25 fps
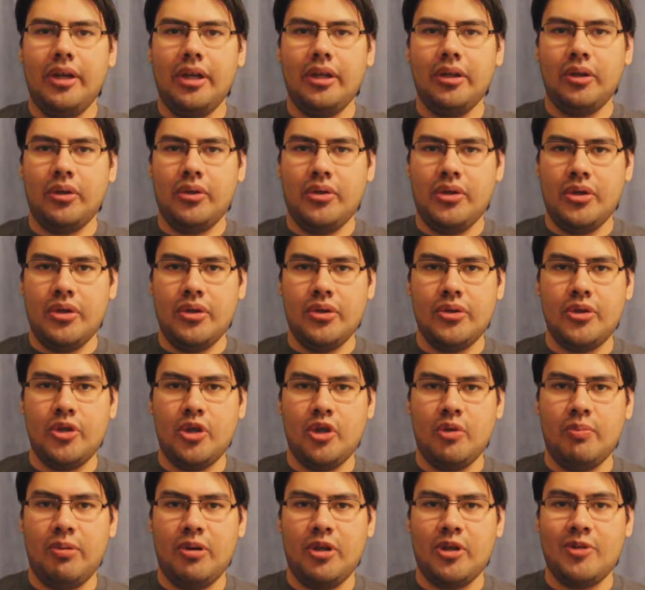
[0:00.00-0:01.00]
Hello
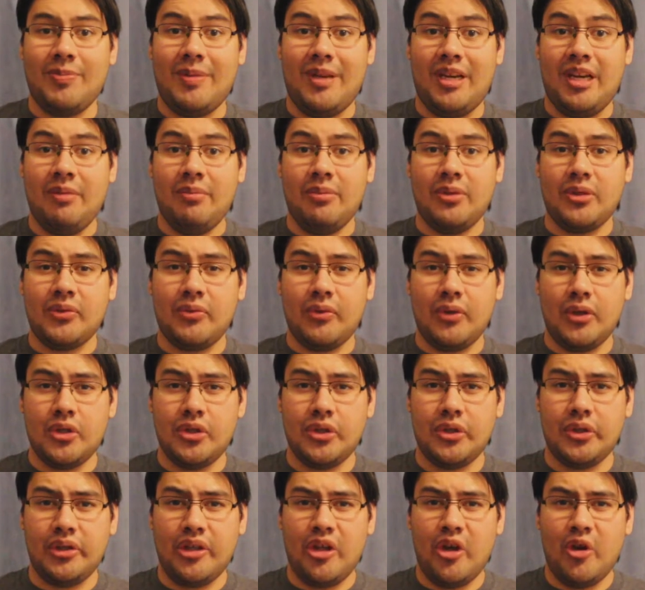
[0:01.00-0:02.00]
YouTubers, my name is
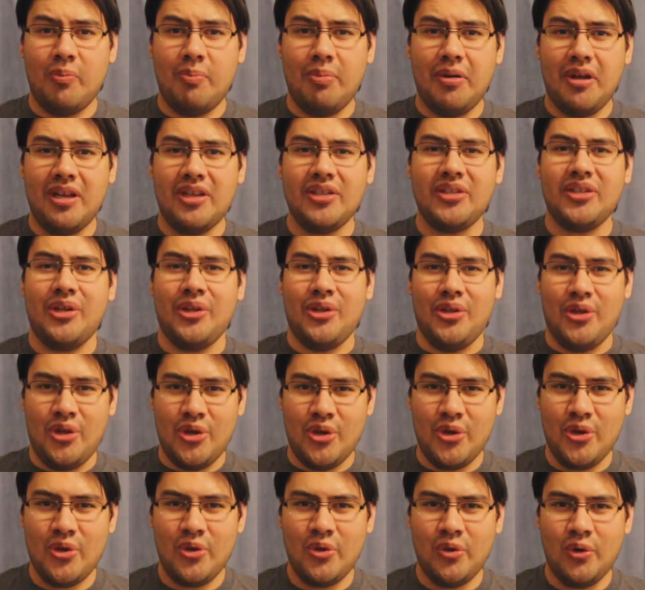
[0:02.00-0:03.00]
Frederick Lopez and
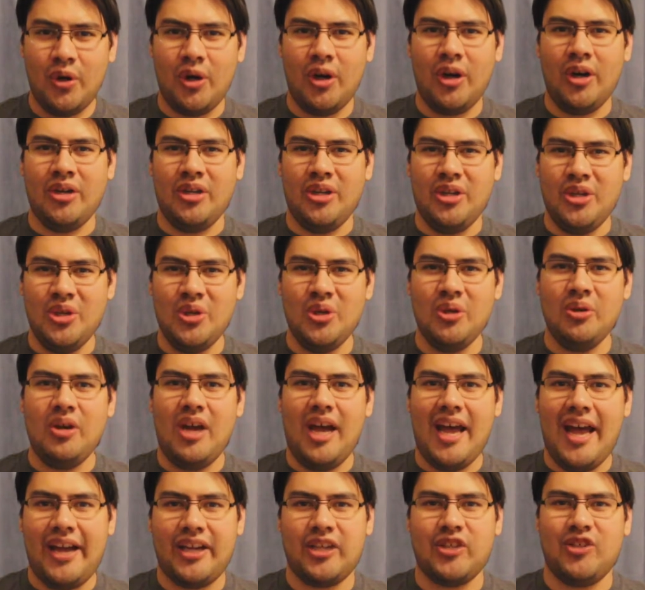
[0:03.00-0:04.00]
you are on a new
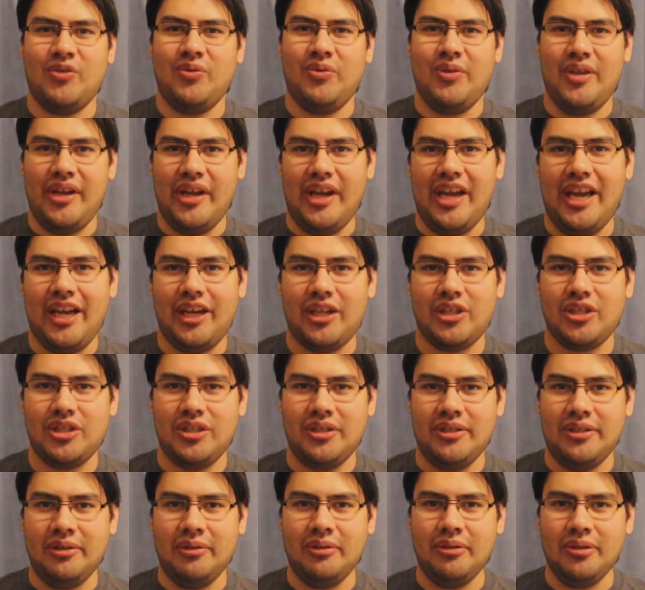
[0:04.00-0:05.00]
action
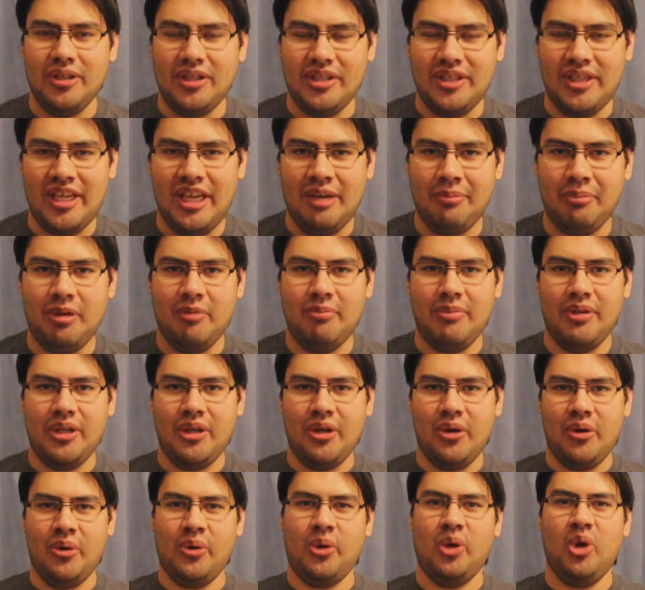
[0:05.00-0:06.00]
reaction. Today I'm going to be
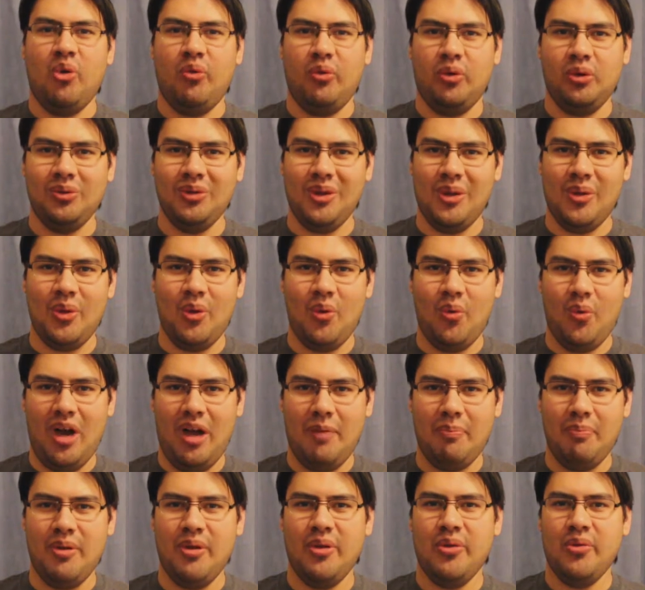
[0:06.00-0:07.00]
going over Lethal
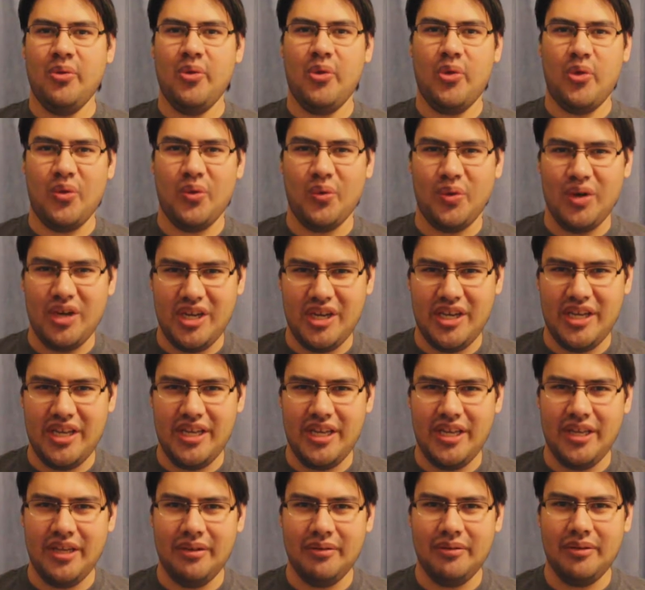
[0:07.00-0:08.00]
Weapon
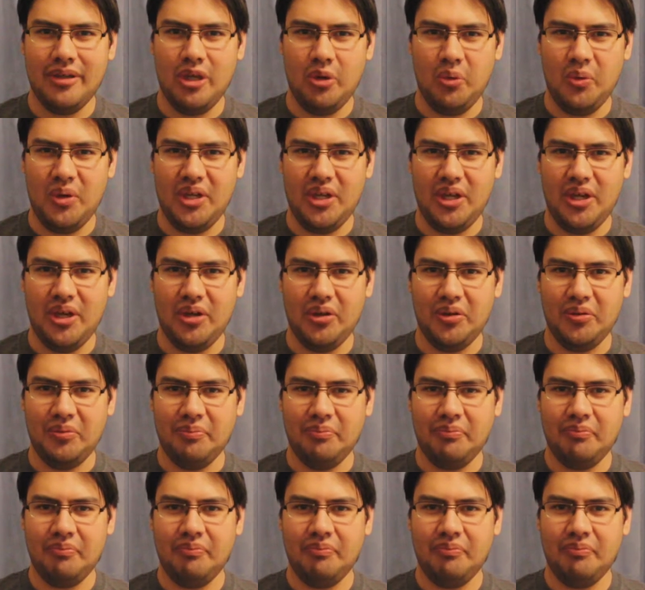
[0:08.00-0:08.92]
3. Here we go.